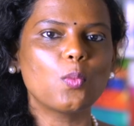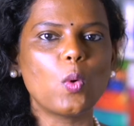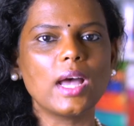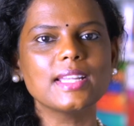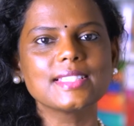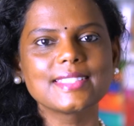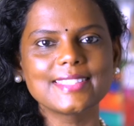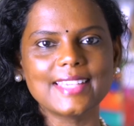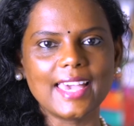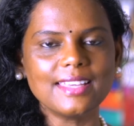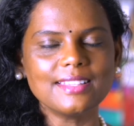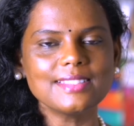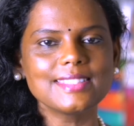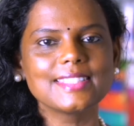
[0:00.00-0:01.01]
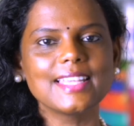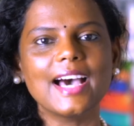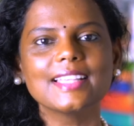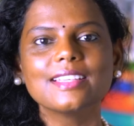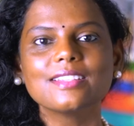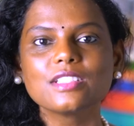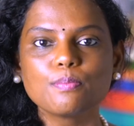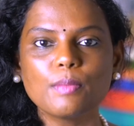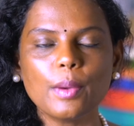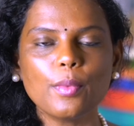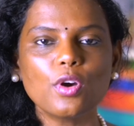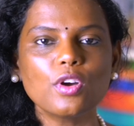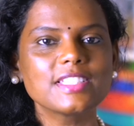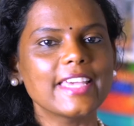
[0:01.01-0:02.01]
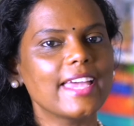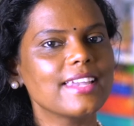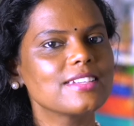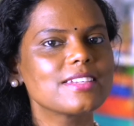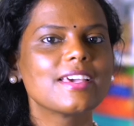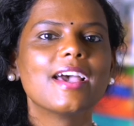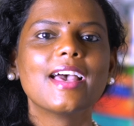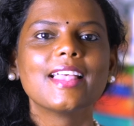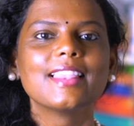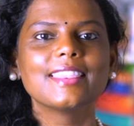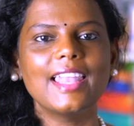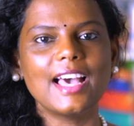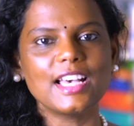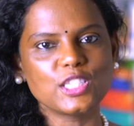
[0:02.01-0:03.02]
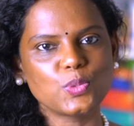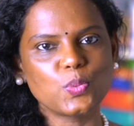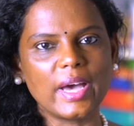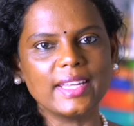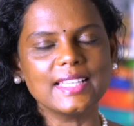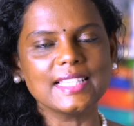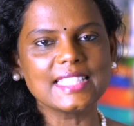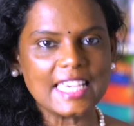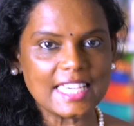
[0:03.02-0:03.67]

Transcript: One is science, the other is memoirs, and the last one is